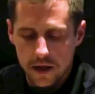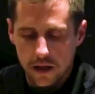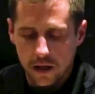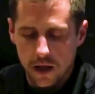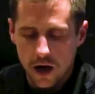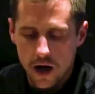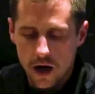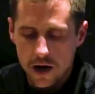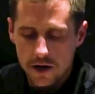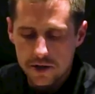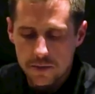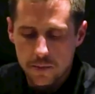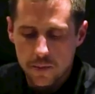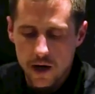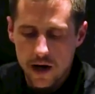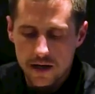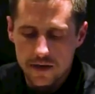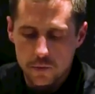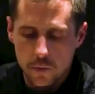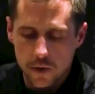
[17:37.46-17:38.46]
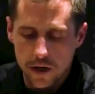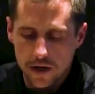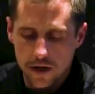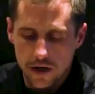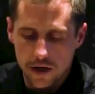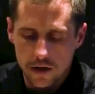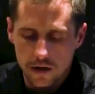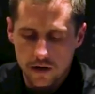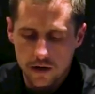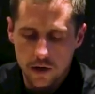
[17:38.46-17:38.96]
the large prize
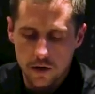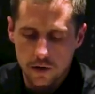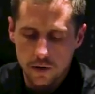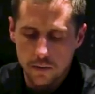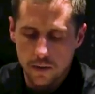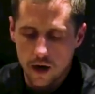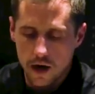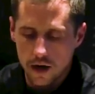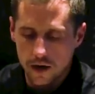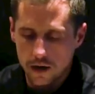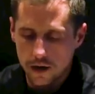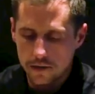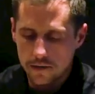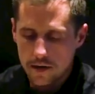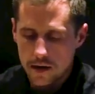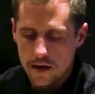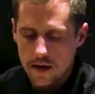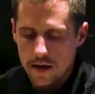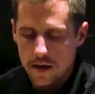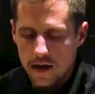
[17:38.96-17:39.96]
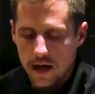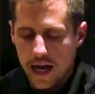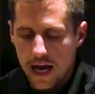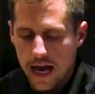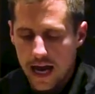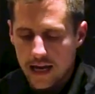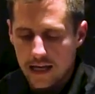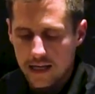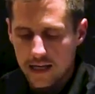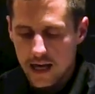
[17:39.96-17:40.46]
winner Coke bottle
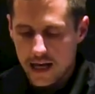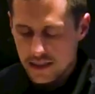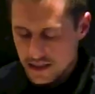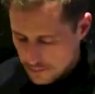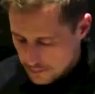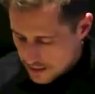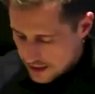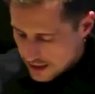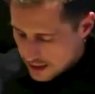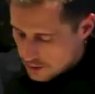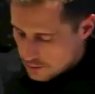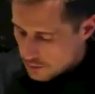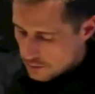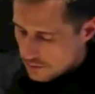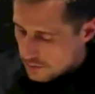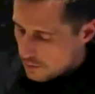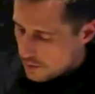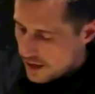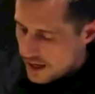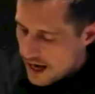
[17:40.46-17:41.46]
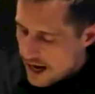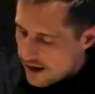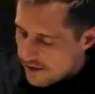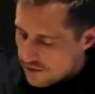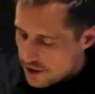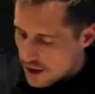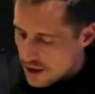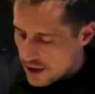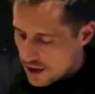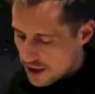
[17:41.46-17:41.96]
and he got to pick
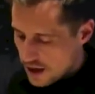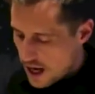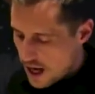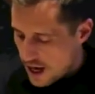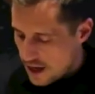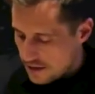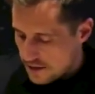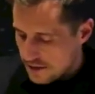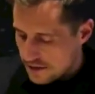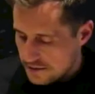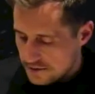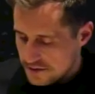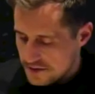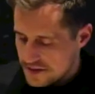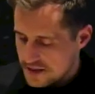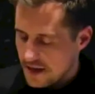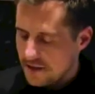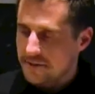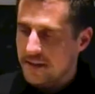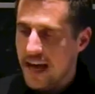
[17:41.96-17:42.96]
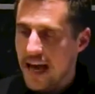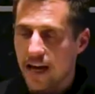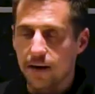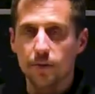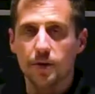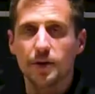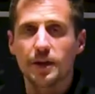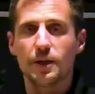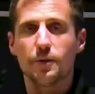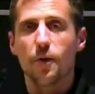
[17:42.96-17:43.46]
whatever uh, stuffed
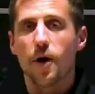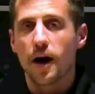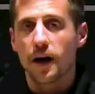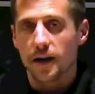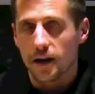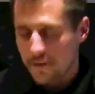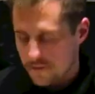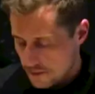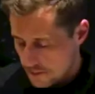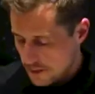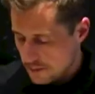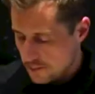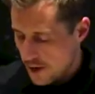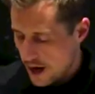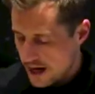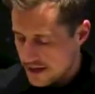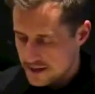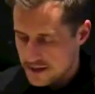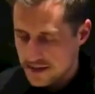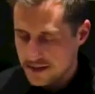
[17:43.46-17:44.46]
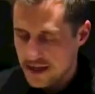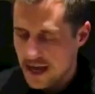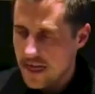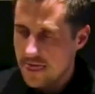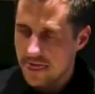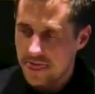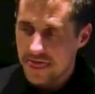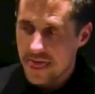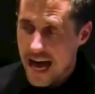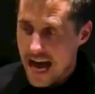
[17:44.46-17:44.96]
animal he wanted from the prizes,
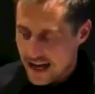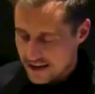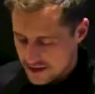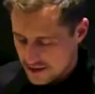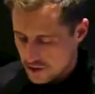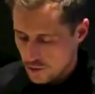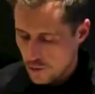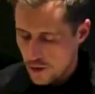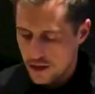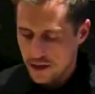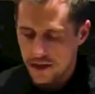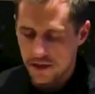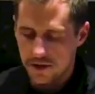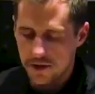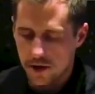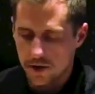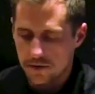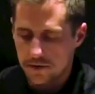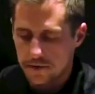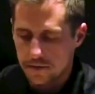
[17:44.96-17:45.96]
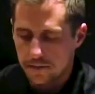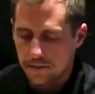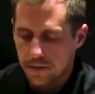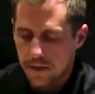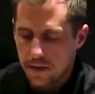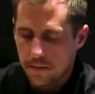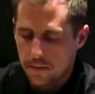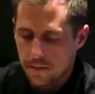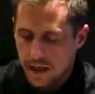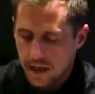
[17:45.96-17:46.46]
and that's the one he chose,
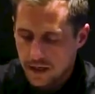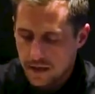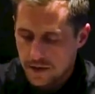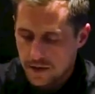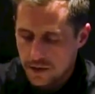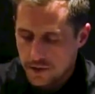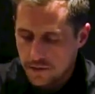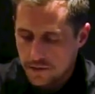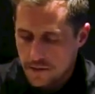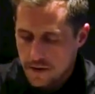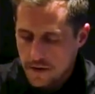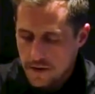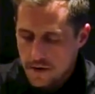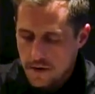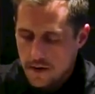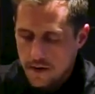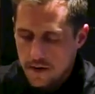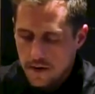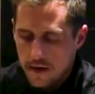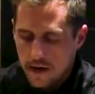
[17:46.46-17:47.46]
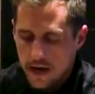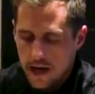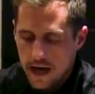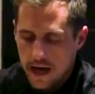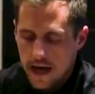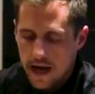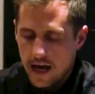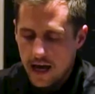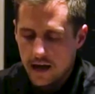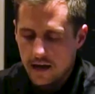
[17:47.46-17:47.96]
Pikachu.
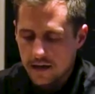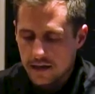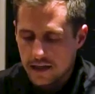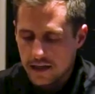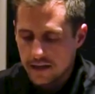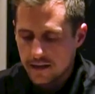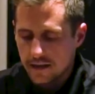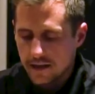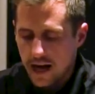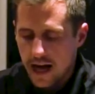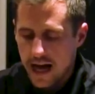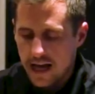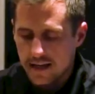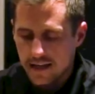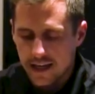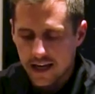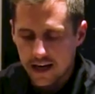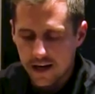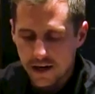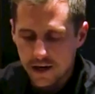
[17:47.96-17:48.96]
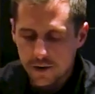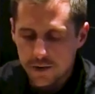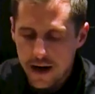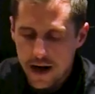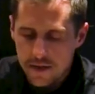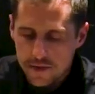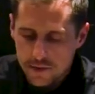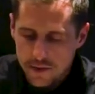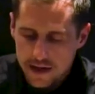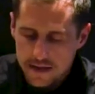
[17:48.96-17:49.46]
And I had to carry it
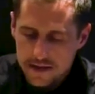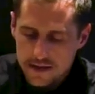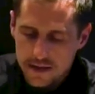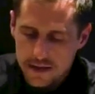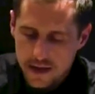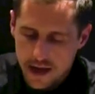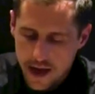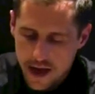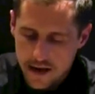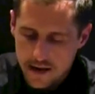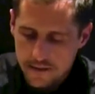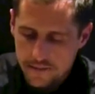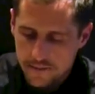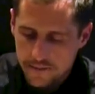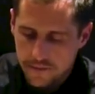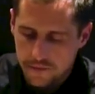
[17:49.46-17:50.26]
around the rest of the day.